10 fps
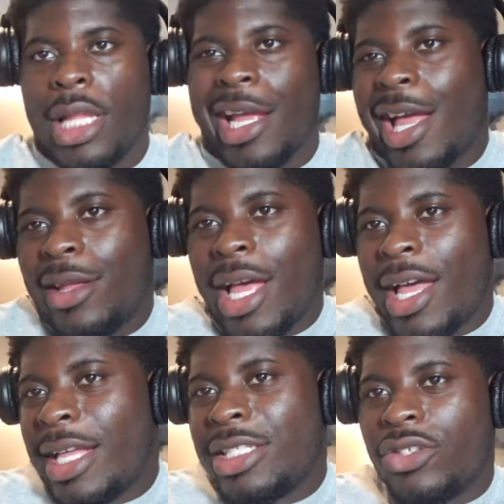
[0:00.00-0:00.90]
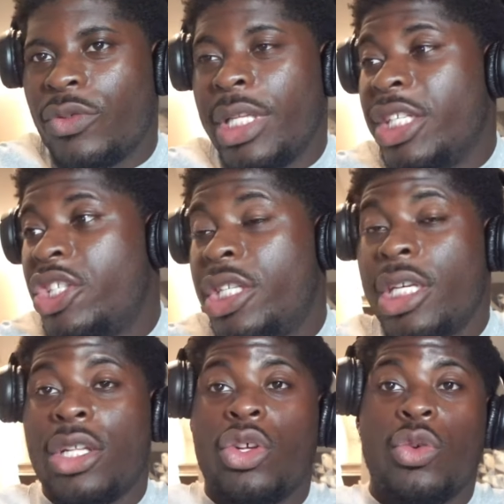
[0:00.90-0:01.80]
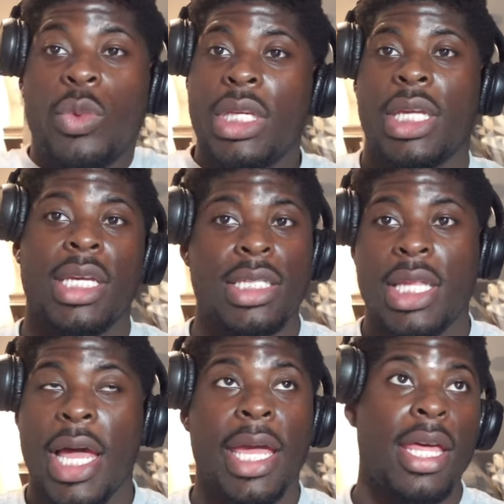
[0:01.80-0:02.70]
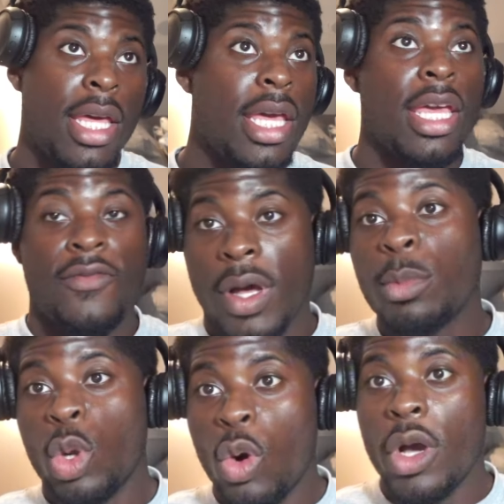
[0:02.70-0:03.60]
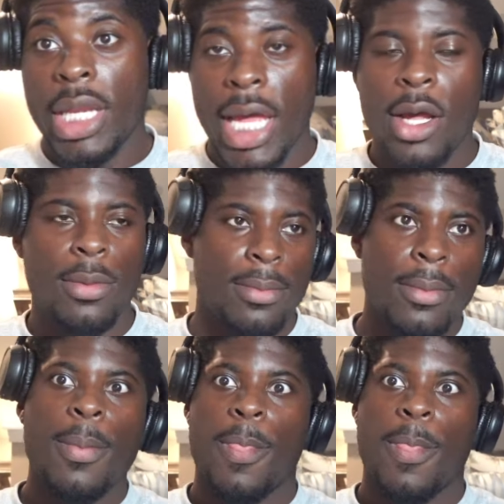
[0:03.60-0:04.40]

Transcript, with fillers: Like I, I just really chill on the weekends. Like if I'm going out,